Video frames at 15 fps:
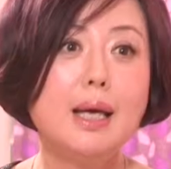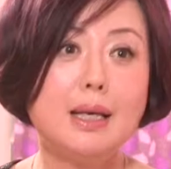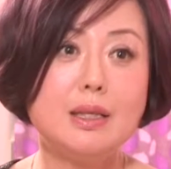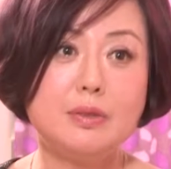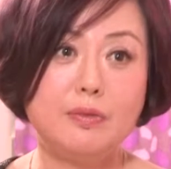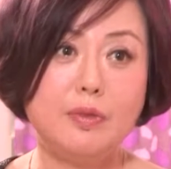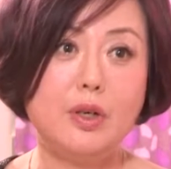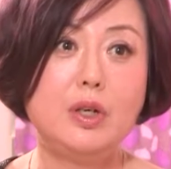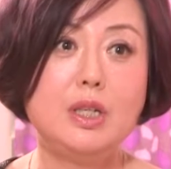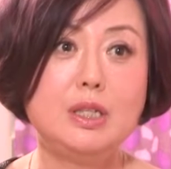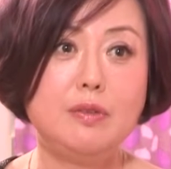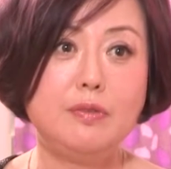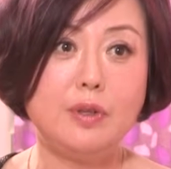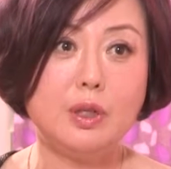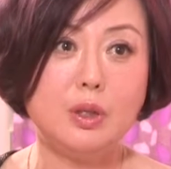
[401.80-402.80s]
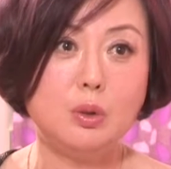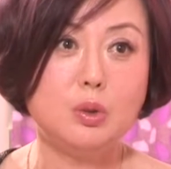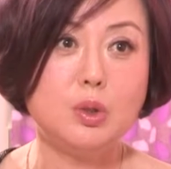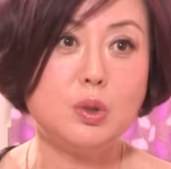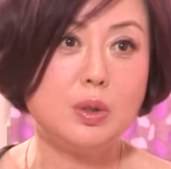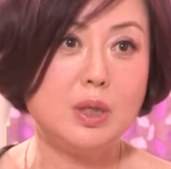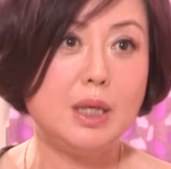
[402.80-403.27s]
it's very
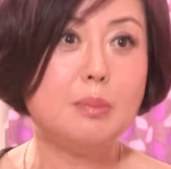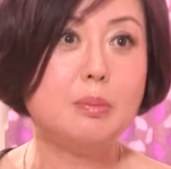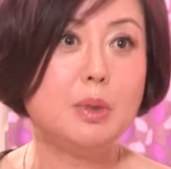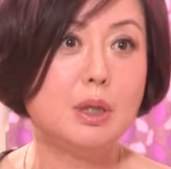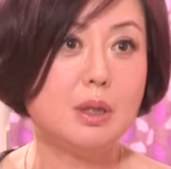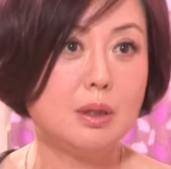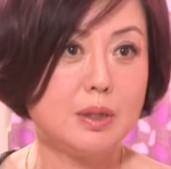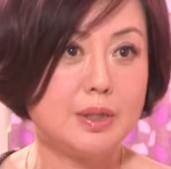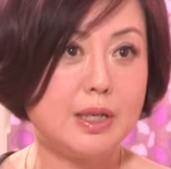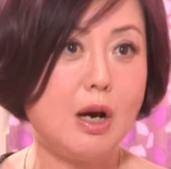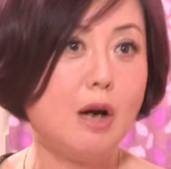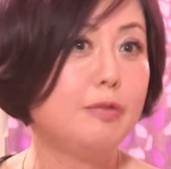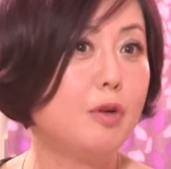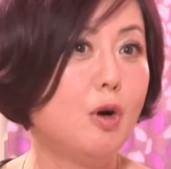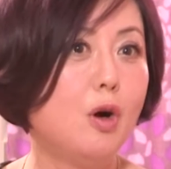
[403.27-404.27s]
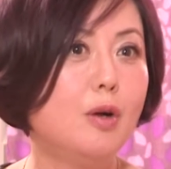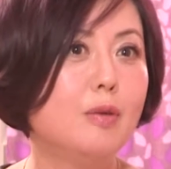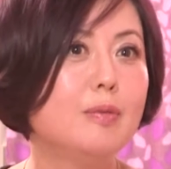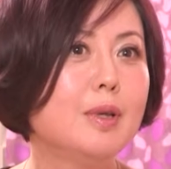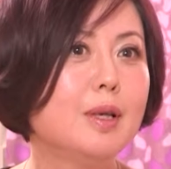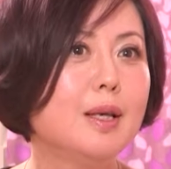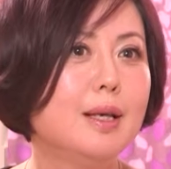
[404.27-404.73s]
difficult to keep the scarf
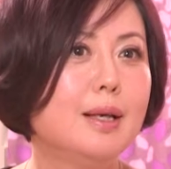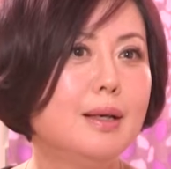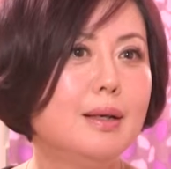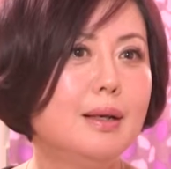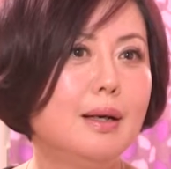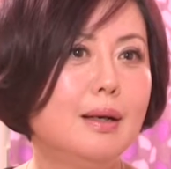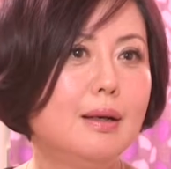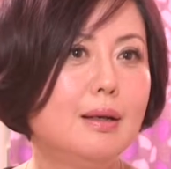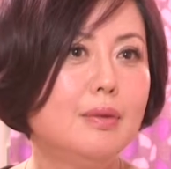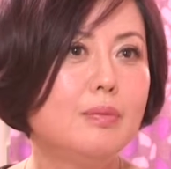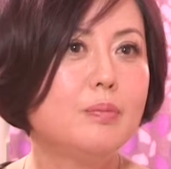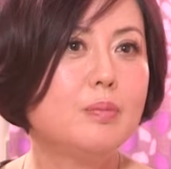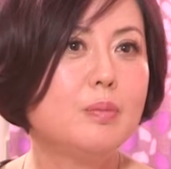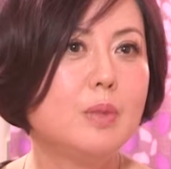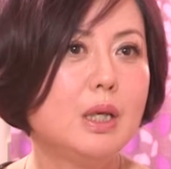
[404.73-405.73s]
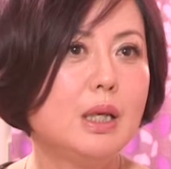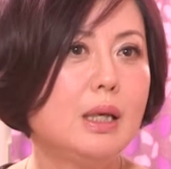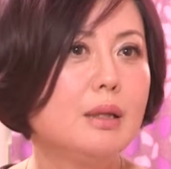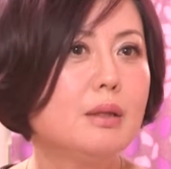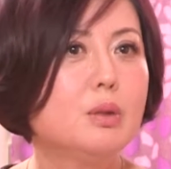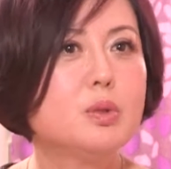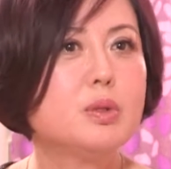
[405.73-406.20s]
on
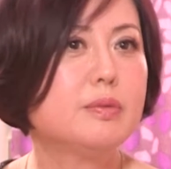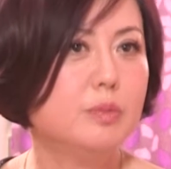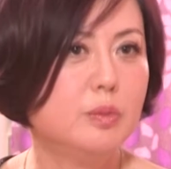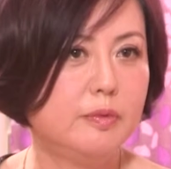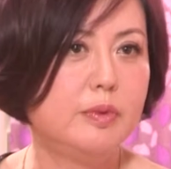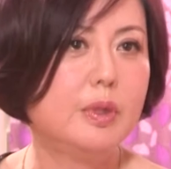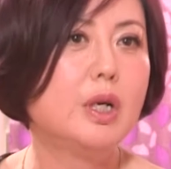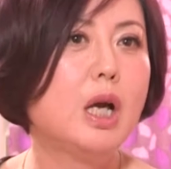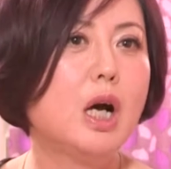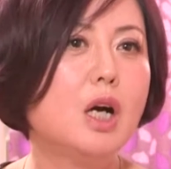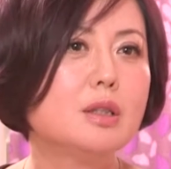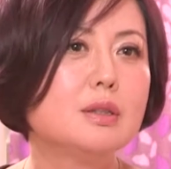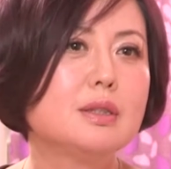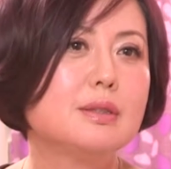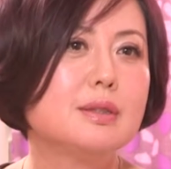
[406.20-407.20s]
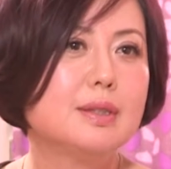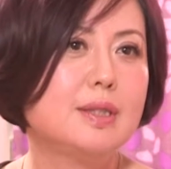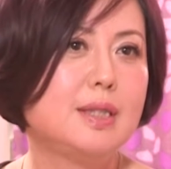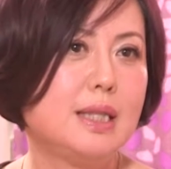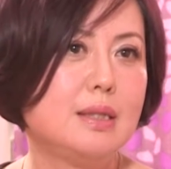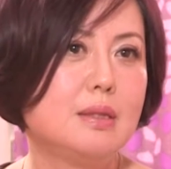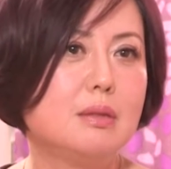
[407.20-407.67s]
in those very hot
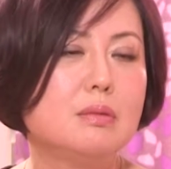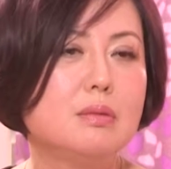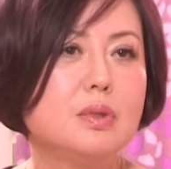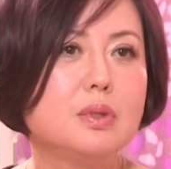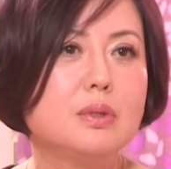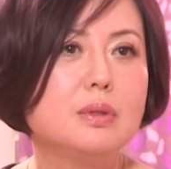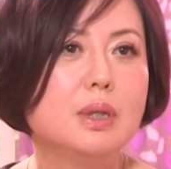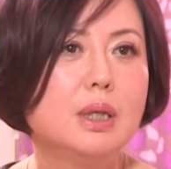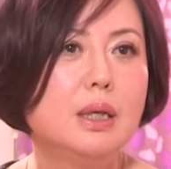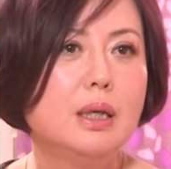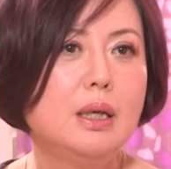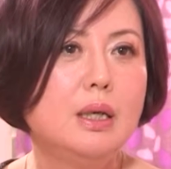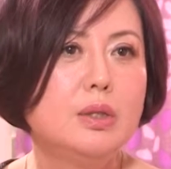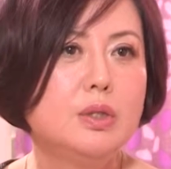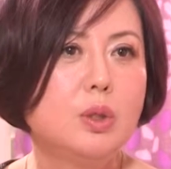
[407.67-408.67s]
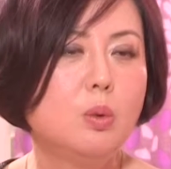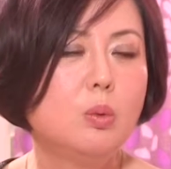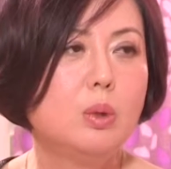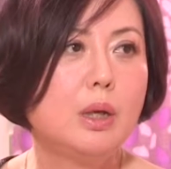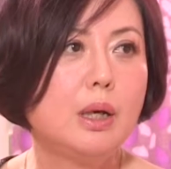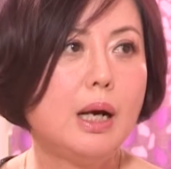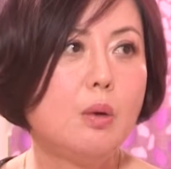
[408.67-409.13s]
seasons.
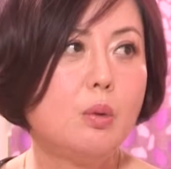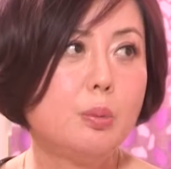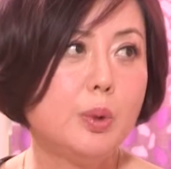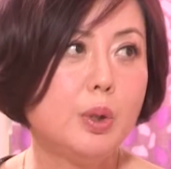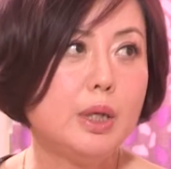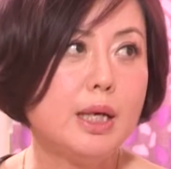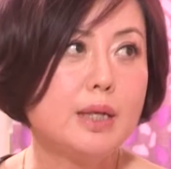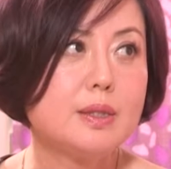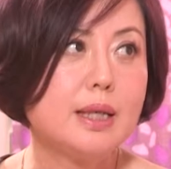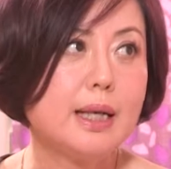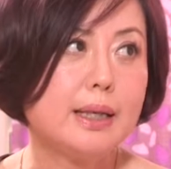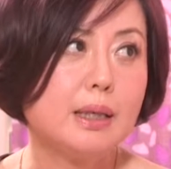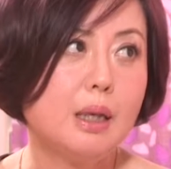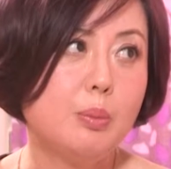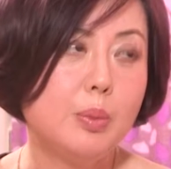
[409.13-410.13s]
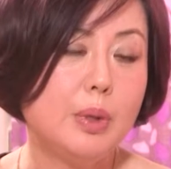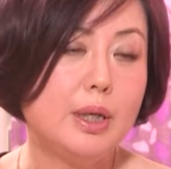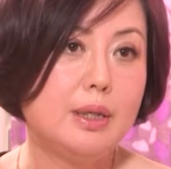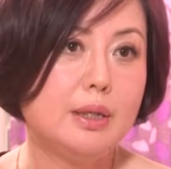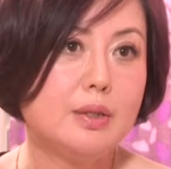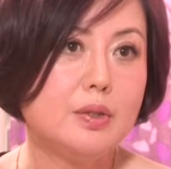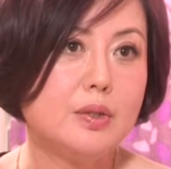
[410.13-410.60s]
So our products like
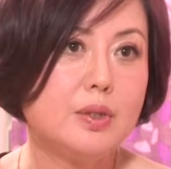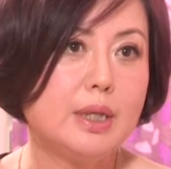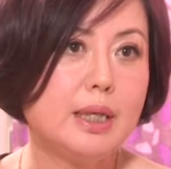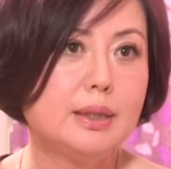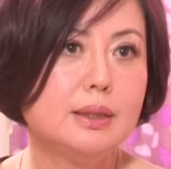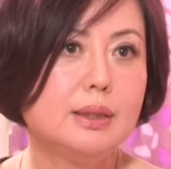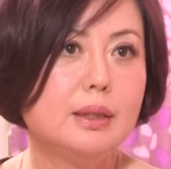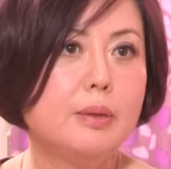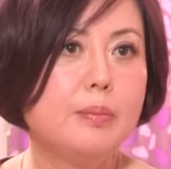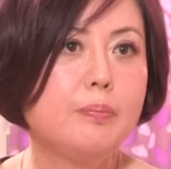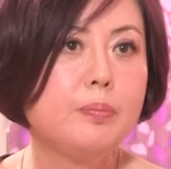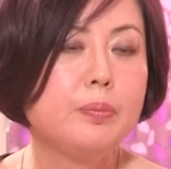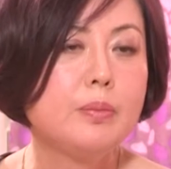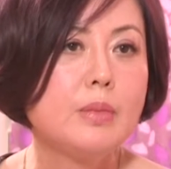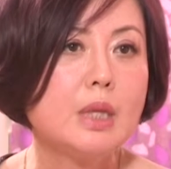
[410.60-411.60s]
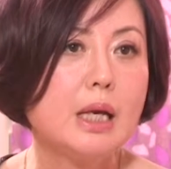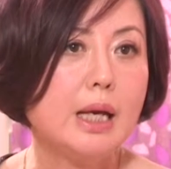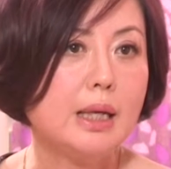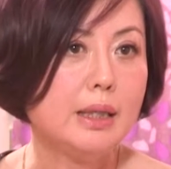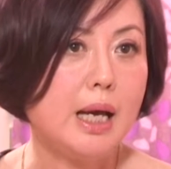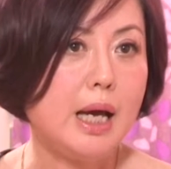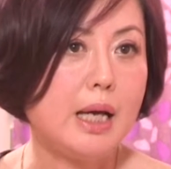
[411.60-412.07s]
umbrellas
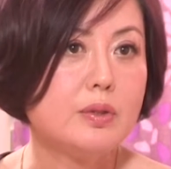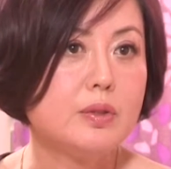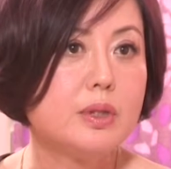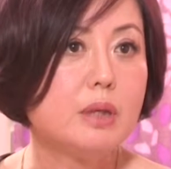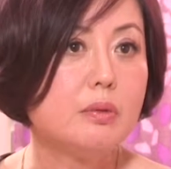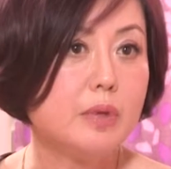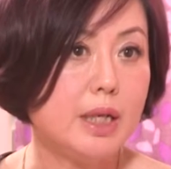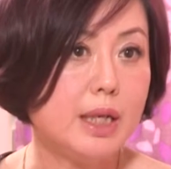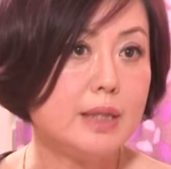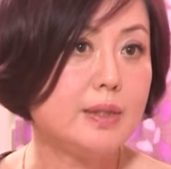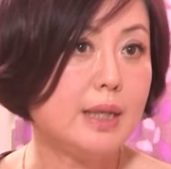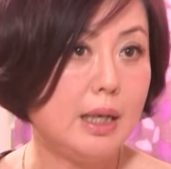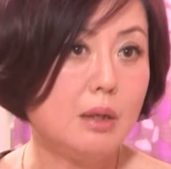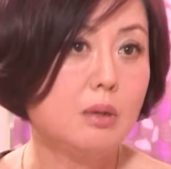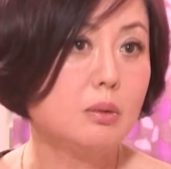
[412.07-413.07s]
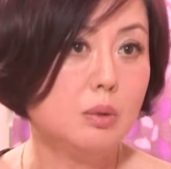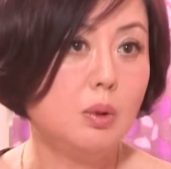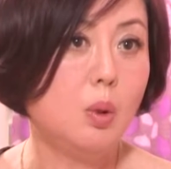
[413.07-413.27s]
and hats are really selling